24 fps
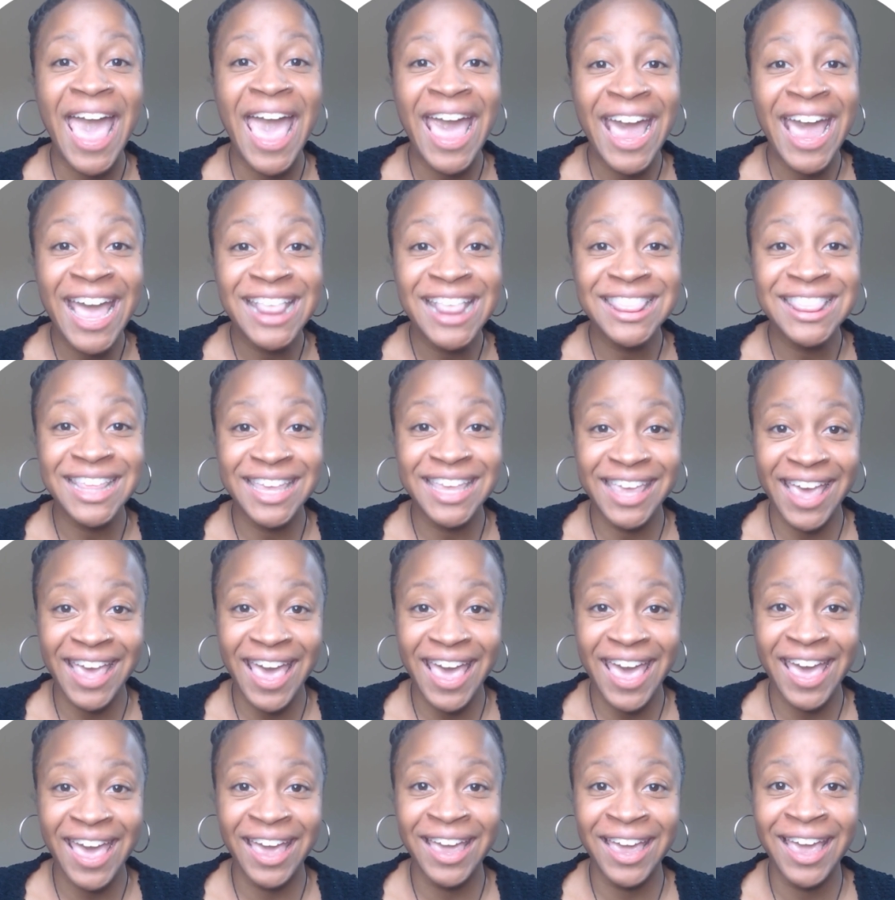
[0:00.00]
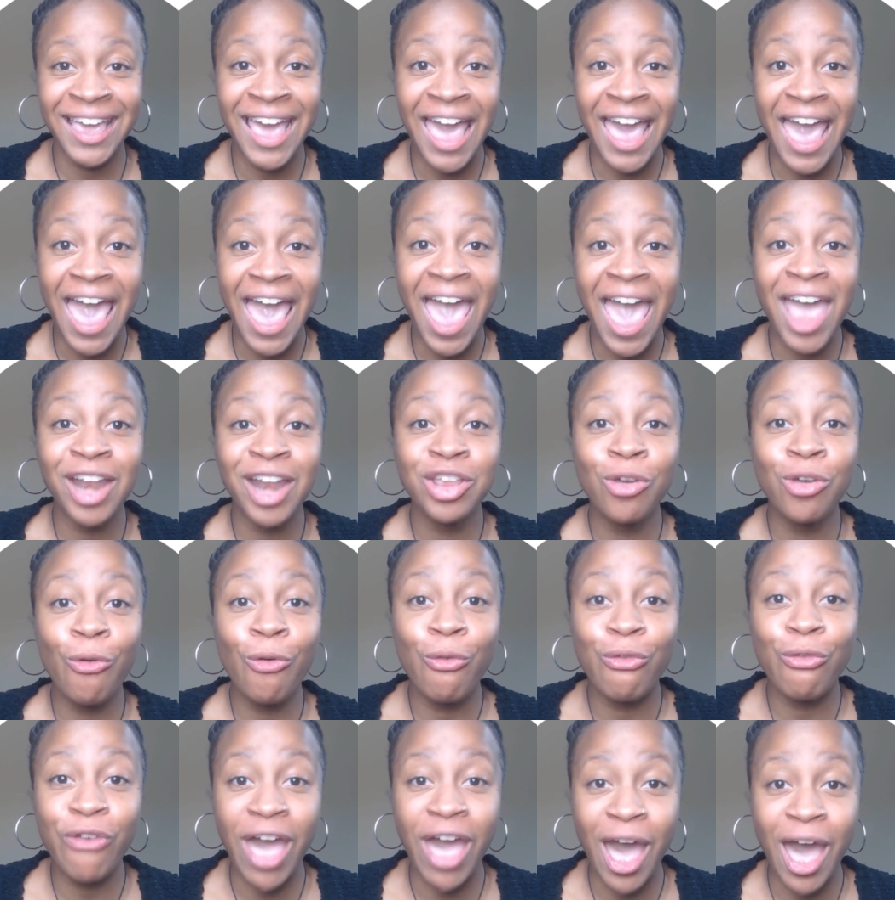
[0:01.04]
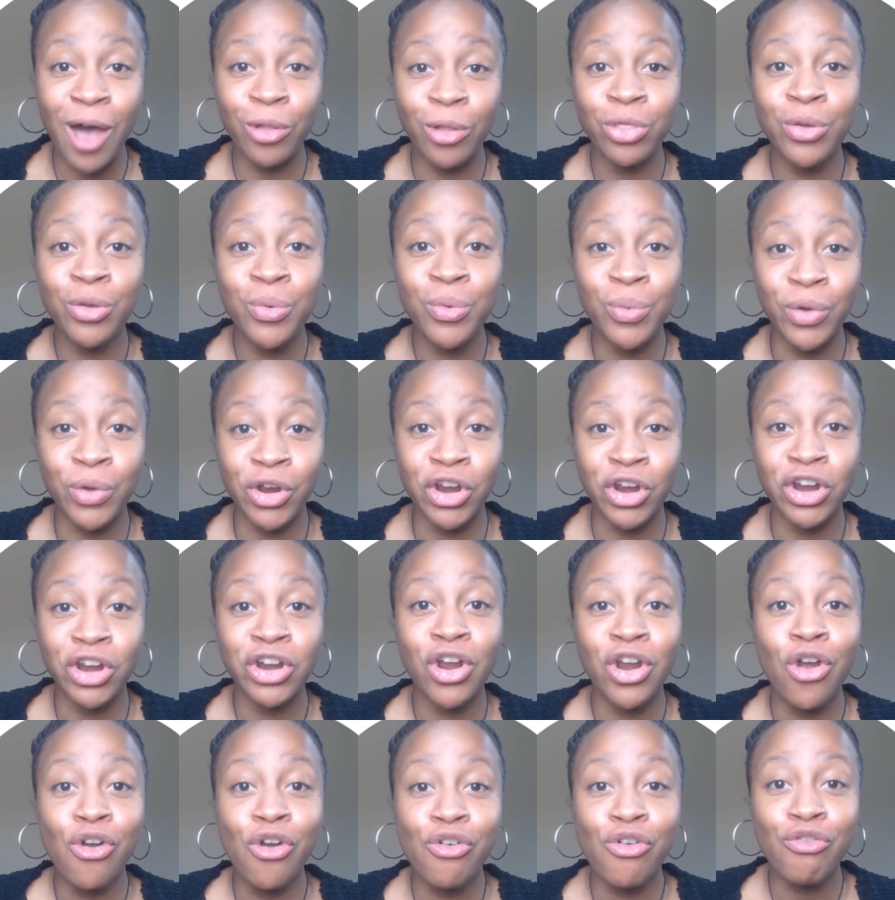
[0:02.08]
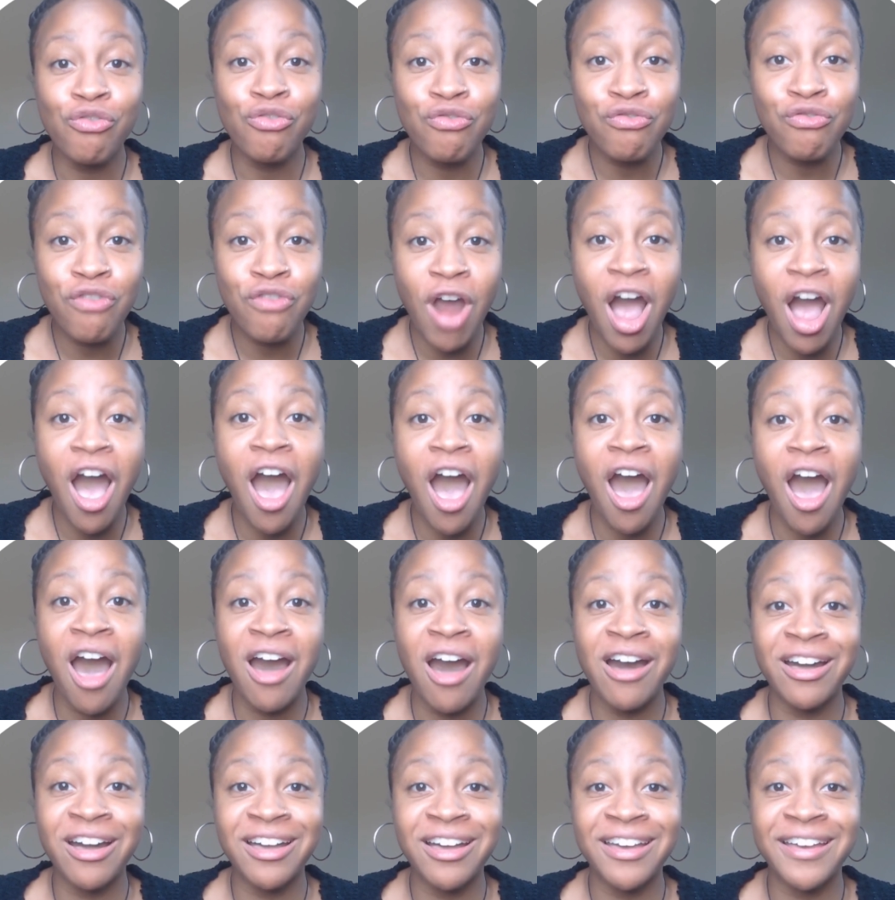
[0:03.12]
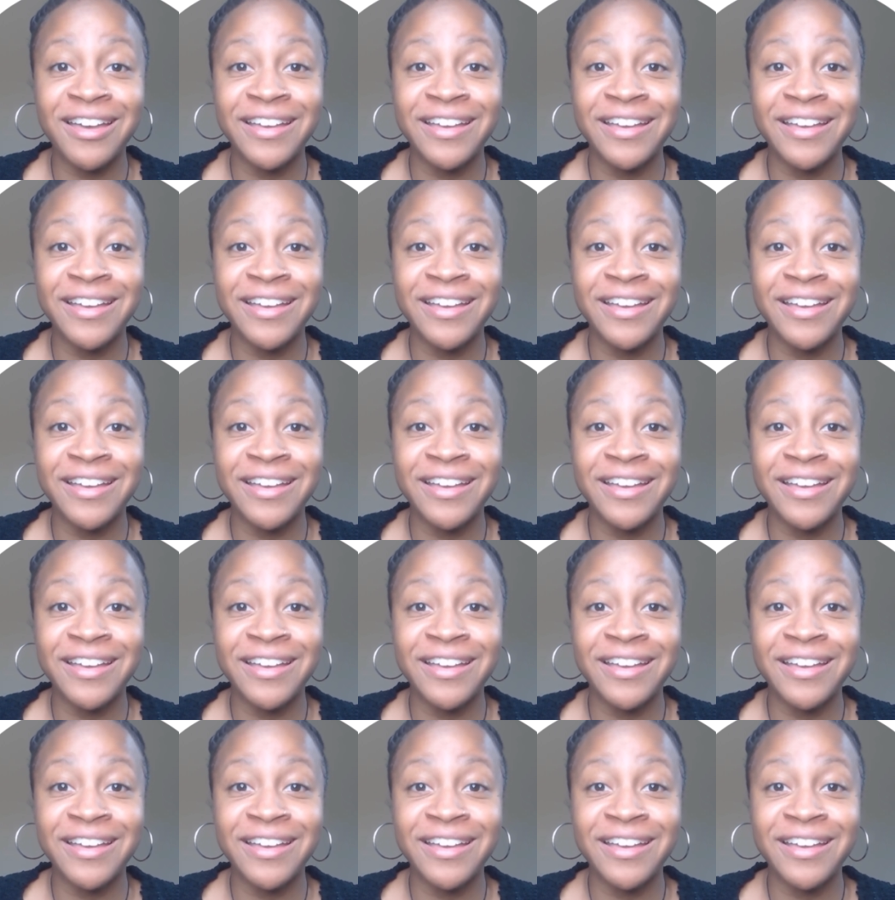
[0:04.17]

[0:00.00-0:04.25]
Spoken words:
and the K, and you found the word rock.